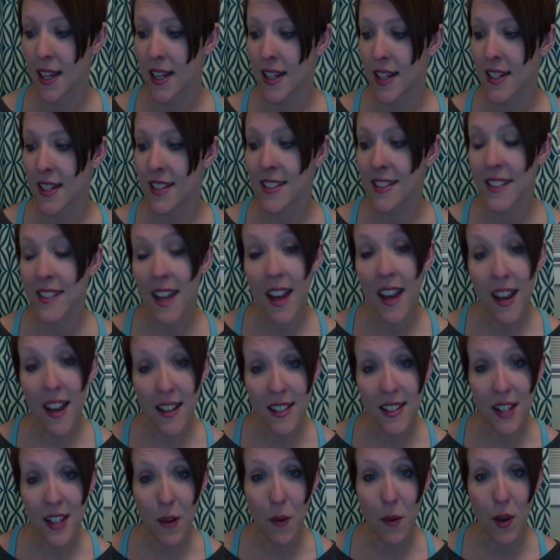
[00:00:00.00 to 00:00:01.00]
Next,
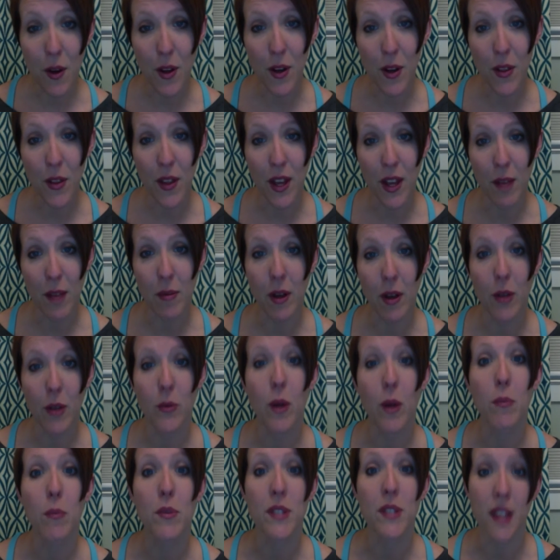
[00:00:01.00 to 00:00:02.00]
I want you to think about a
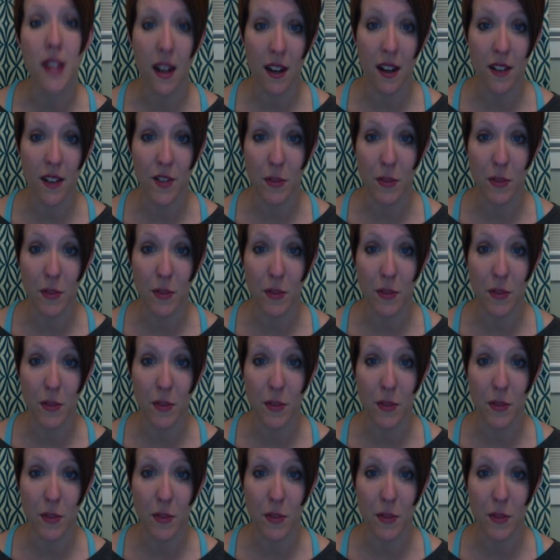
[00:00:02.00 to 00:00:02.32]
representative